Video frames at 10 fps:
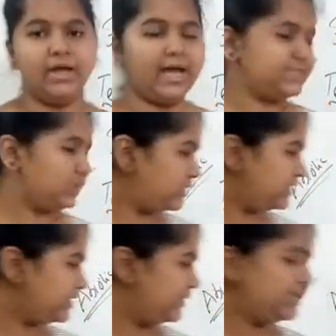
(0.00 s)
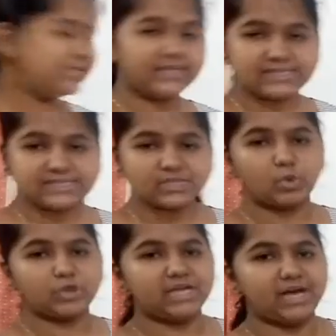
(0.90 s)
As altitude increases,
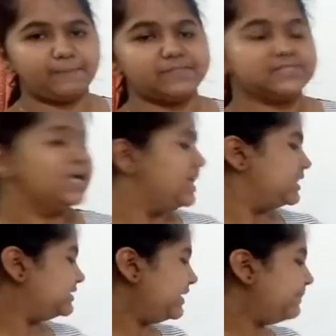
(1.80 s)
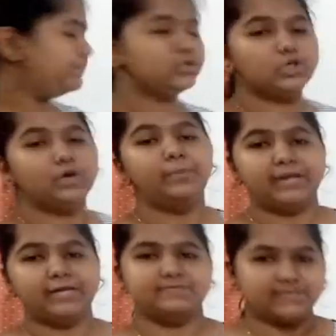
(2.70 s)
what happens? The temperature
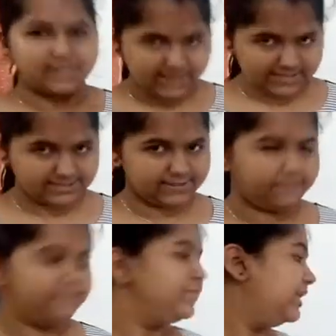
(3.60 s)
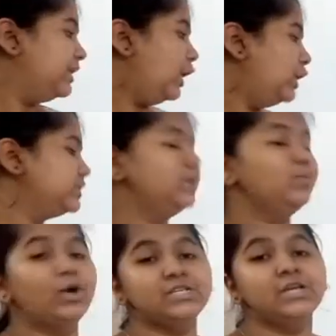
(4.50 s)
becomes lesser. And also
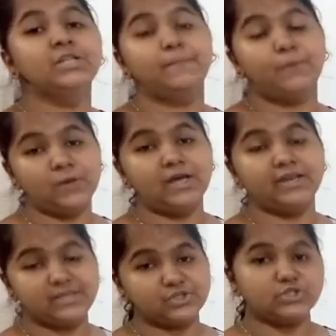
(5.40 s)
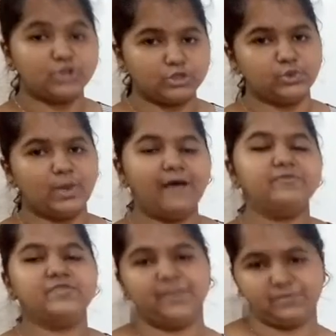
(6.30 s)
what? The polar regions also have
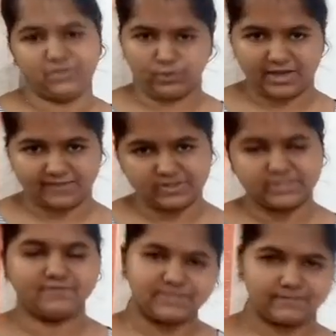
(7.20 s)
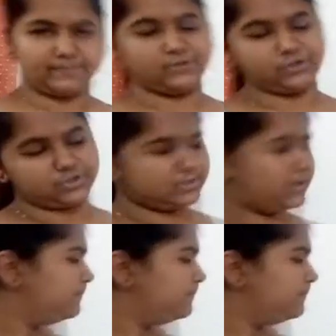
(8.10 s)
sub-zero levels of temperatures.